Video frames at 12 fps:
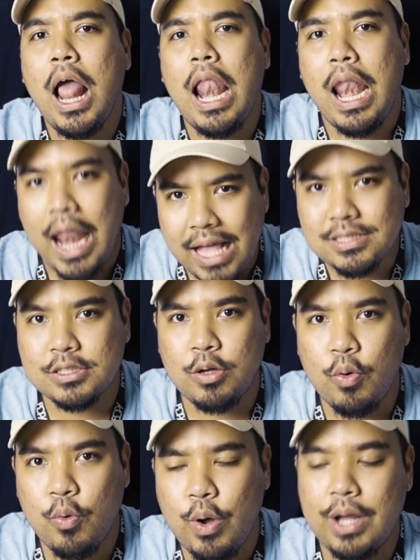Let's
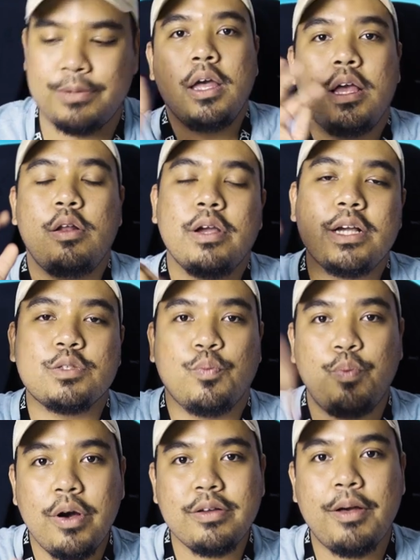go. Hello guys,
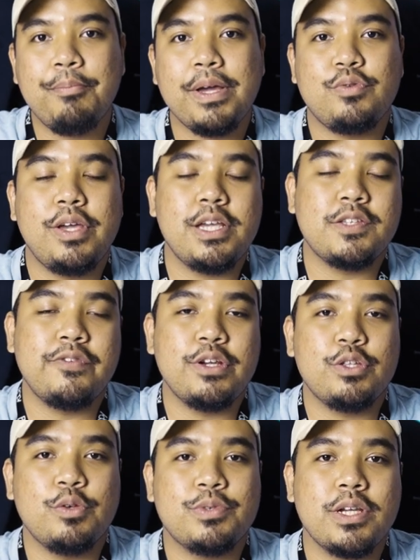welcome back to
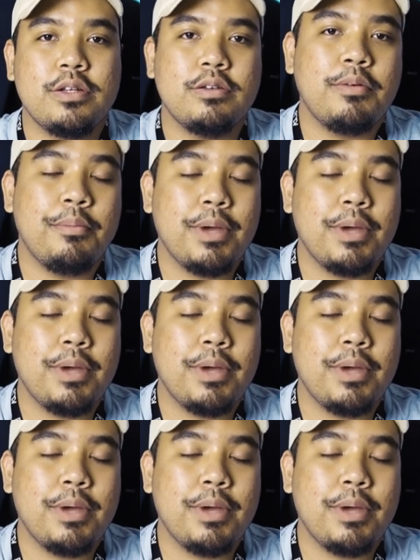HeyIt'sFir YouTube channel.